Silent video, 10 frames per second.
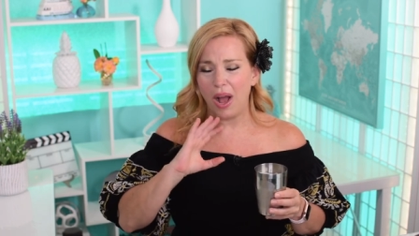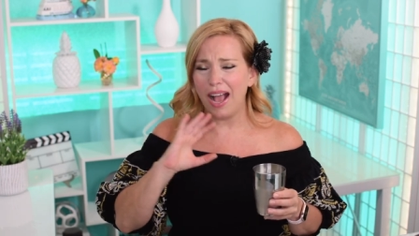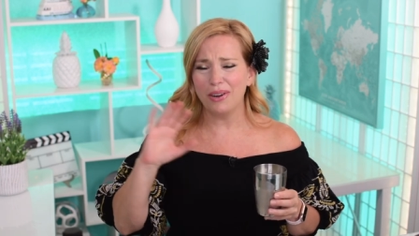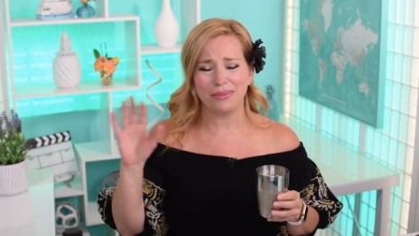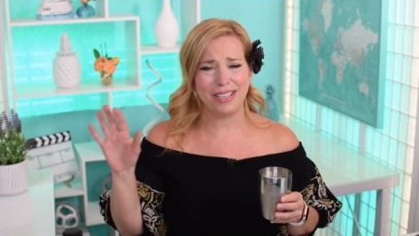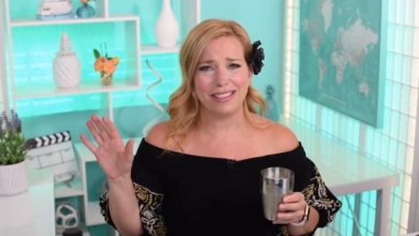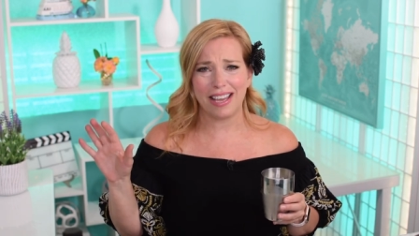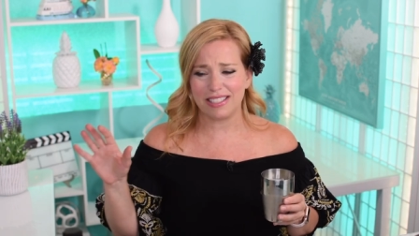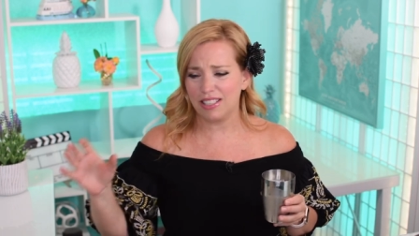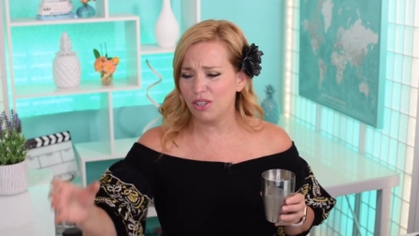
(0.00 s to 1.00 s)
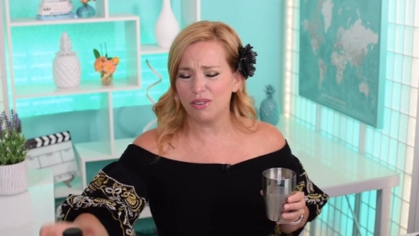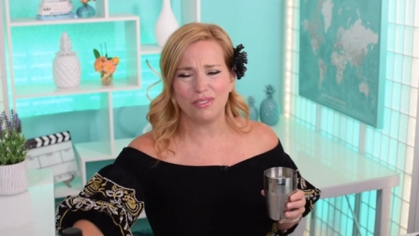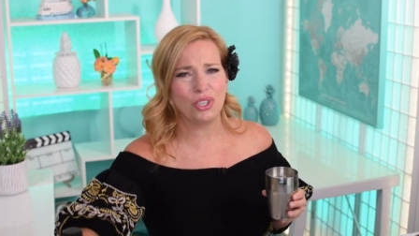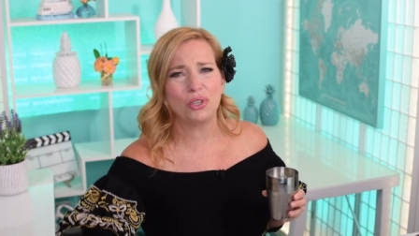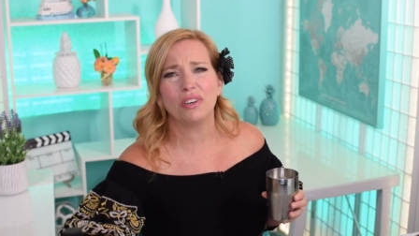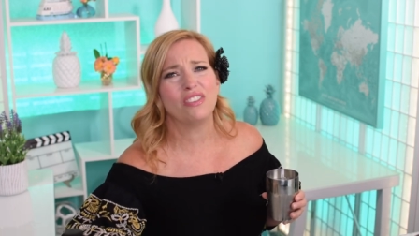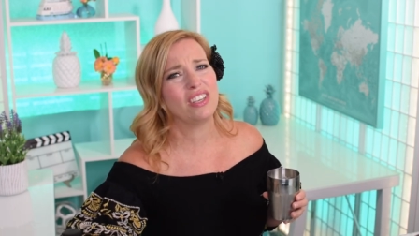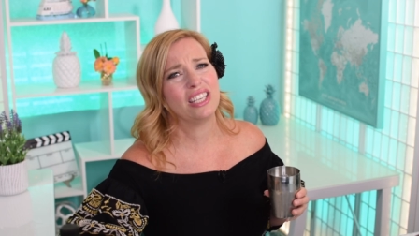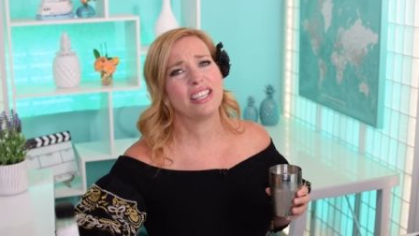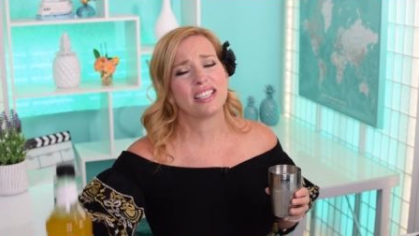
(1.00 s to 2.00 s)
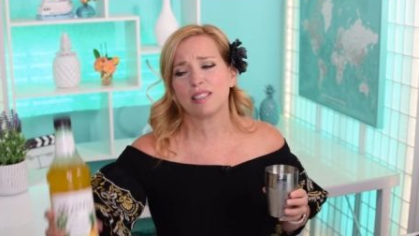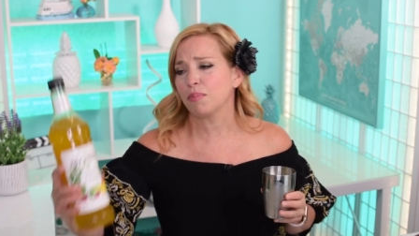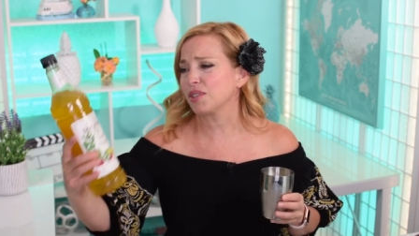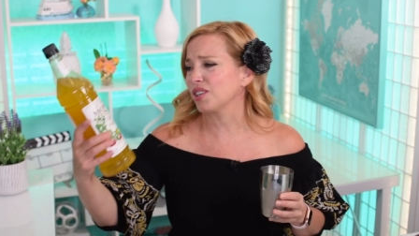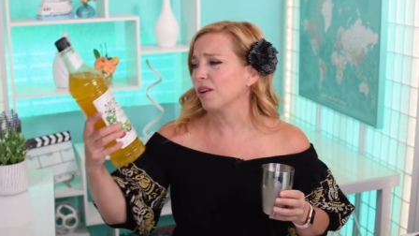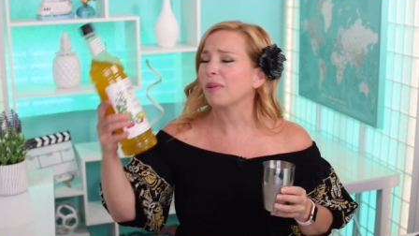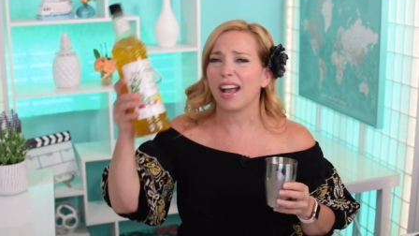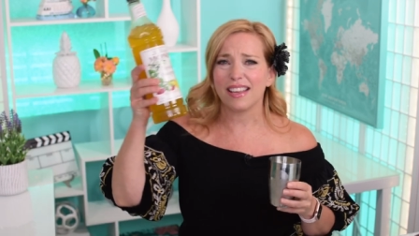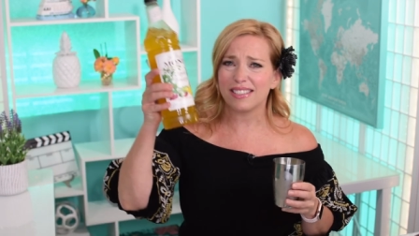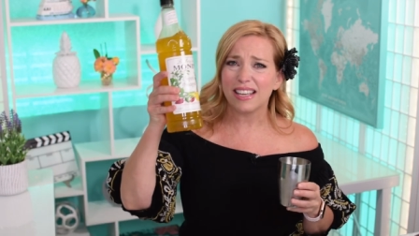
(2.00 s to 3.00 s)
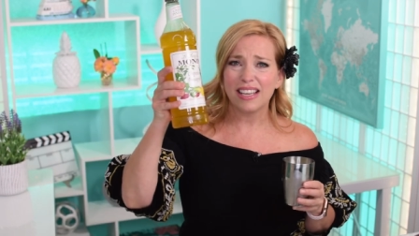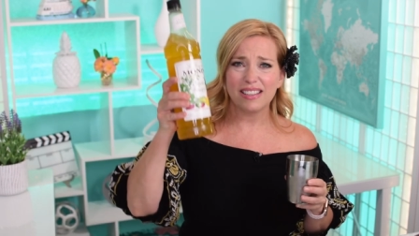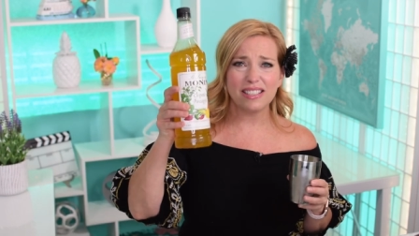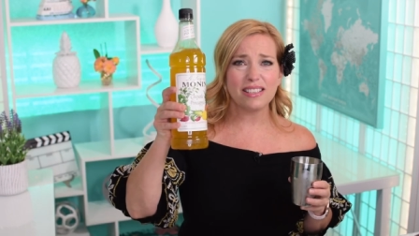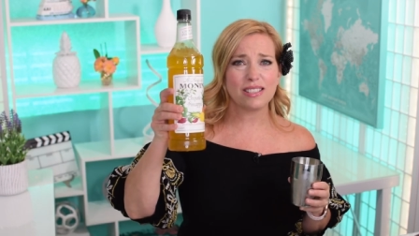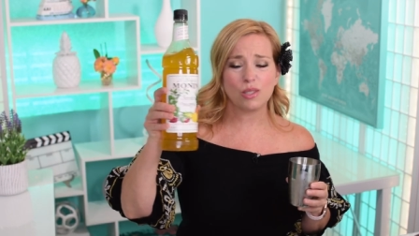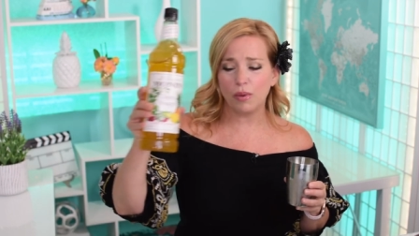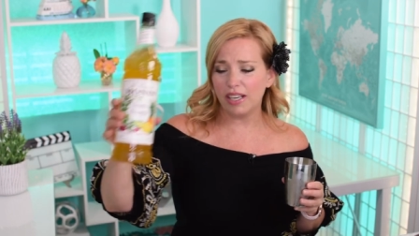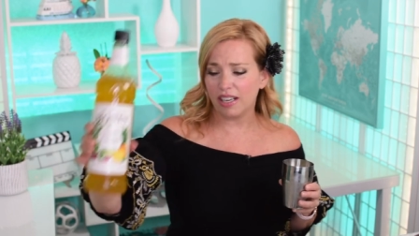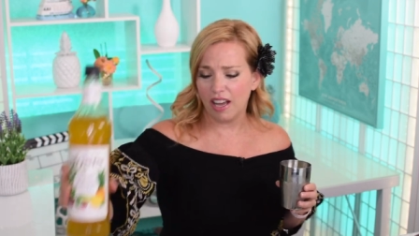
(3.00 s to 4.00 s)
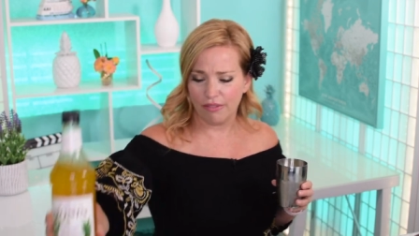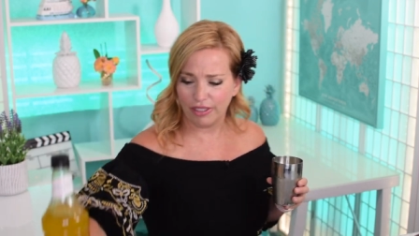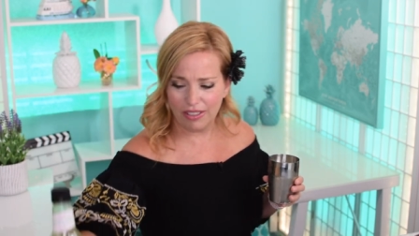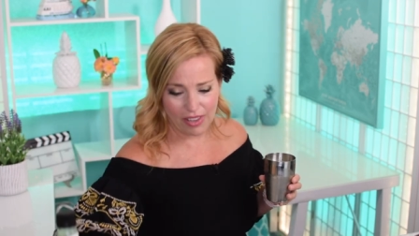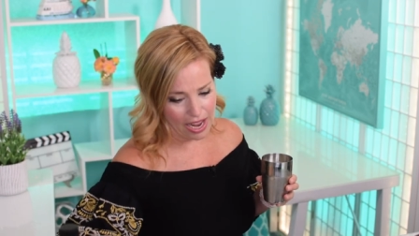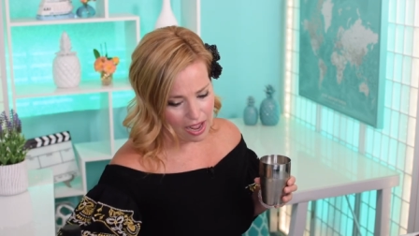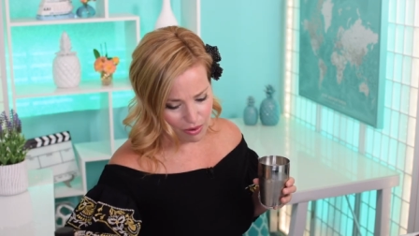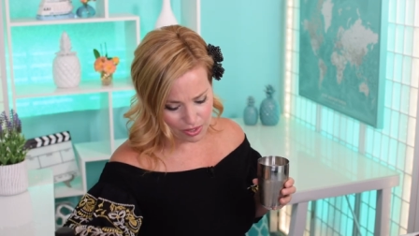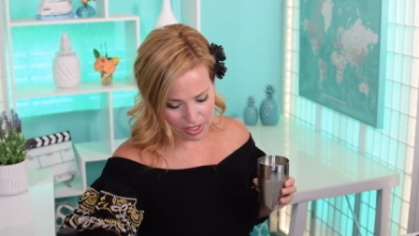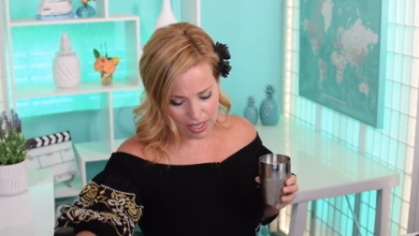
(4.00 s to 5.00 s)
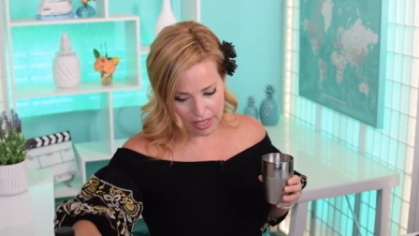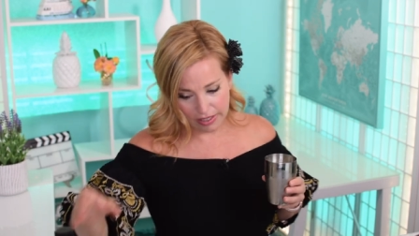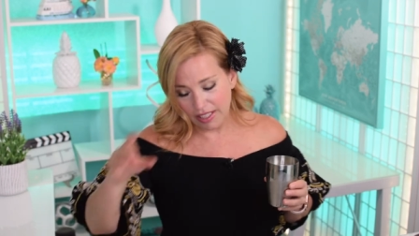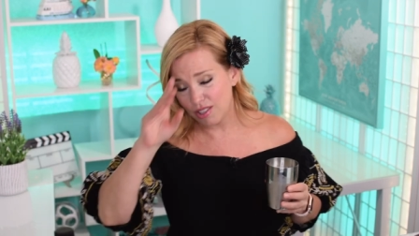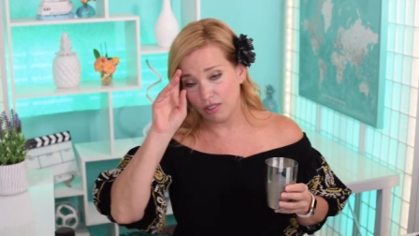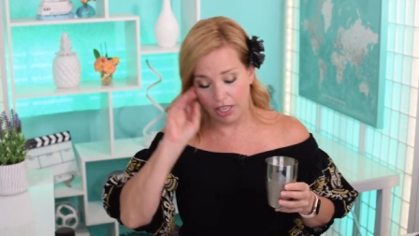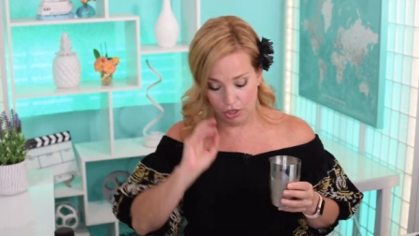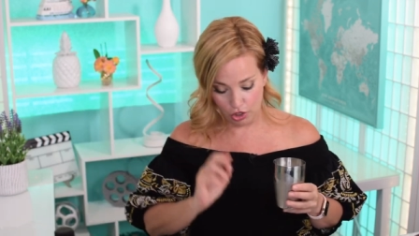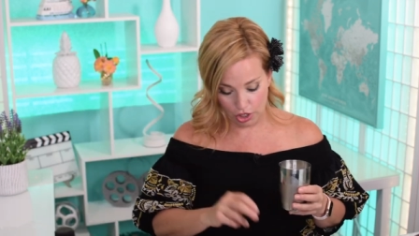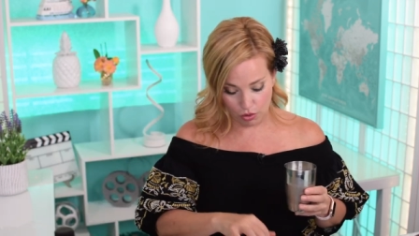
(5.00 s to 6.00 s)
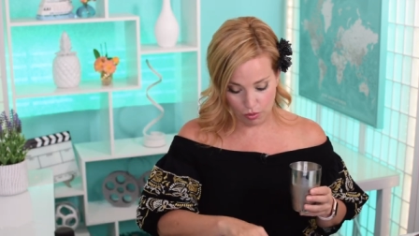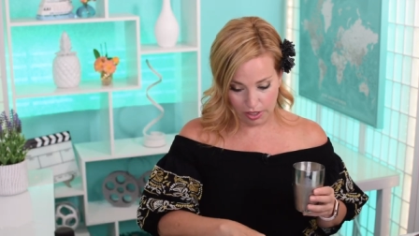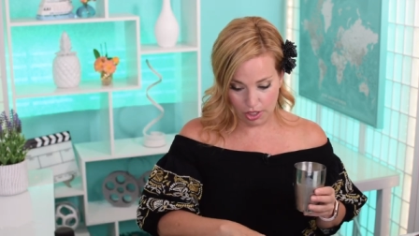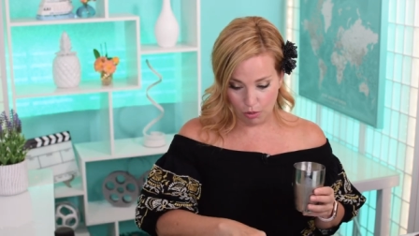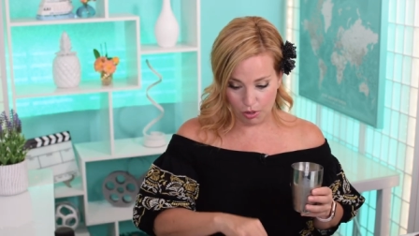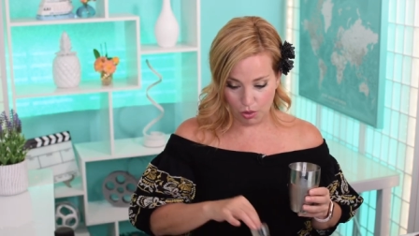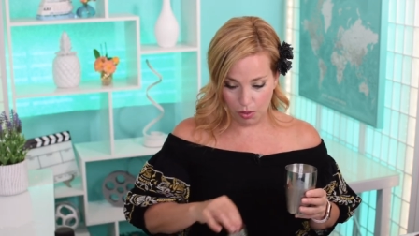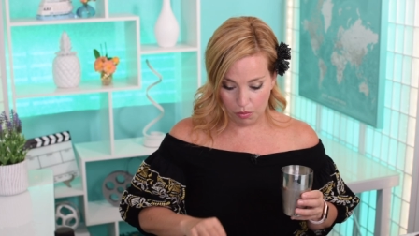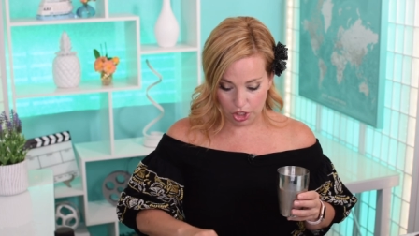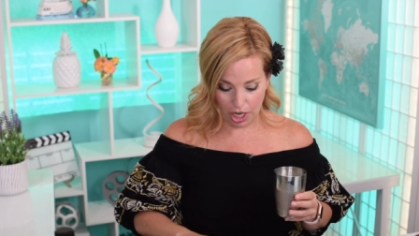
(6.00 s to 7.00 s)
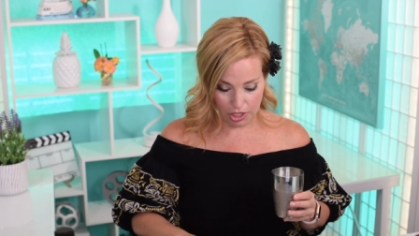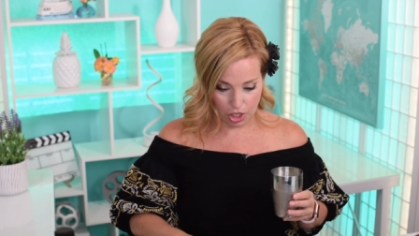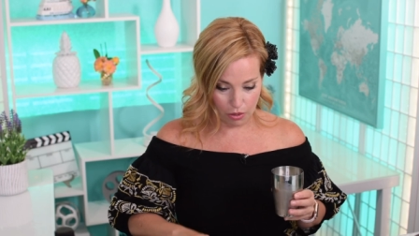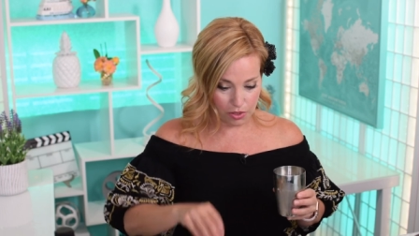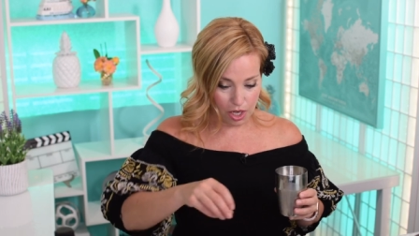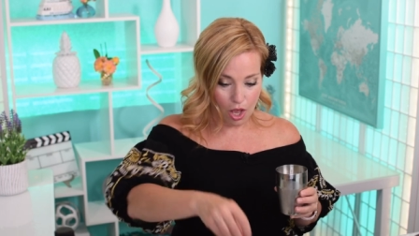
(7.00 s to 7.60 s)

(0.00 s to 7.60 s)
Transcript: I don't need that. You don't, you don't even need that simple syrup, guys. This is sweet enough, leave it out. Unless you like your drinks really super sweet, which I don't.